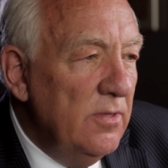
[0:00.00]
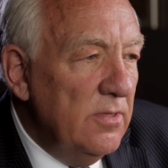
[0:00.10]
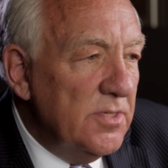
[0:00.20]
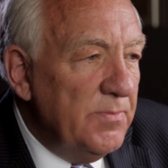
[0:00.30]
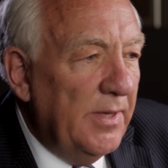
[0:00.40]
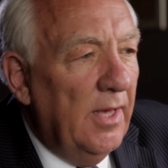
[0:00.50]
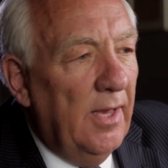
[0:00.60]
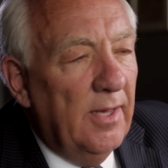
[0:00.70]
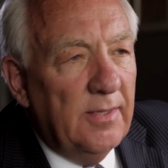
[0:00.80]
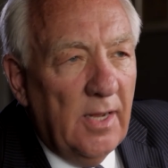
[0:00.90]
this
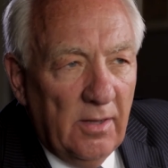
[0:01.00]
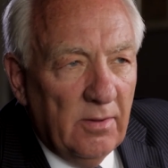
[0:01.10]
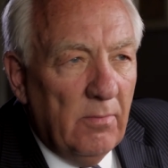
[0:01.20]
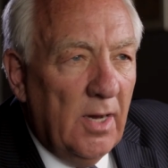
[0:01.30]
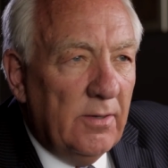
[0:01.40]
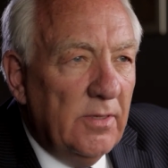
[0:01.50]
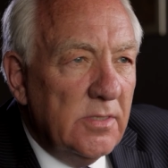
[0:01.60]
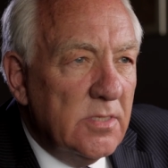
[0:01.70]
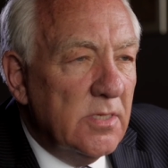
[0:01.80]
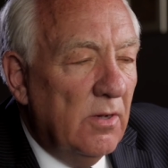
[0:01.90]
began, how the
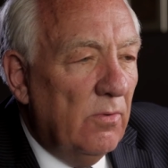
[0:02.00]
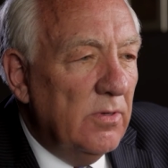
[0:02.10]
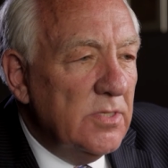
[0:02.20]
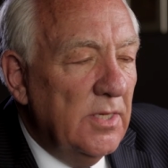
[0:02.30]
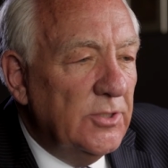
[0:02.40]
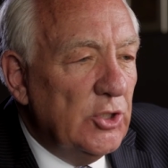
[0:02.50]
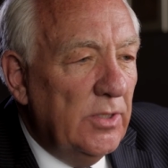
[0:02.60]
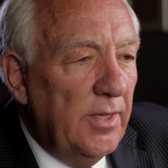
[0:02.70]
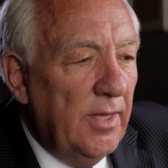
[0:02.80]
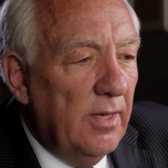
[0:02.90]
moderates uh, were
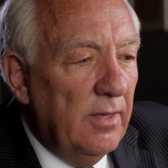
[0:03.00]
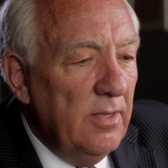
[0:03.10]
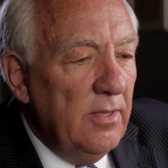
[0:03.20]
essentially uh,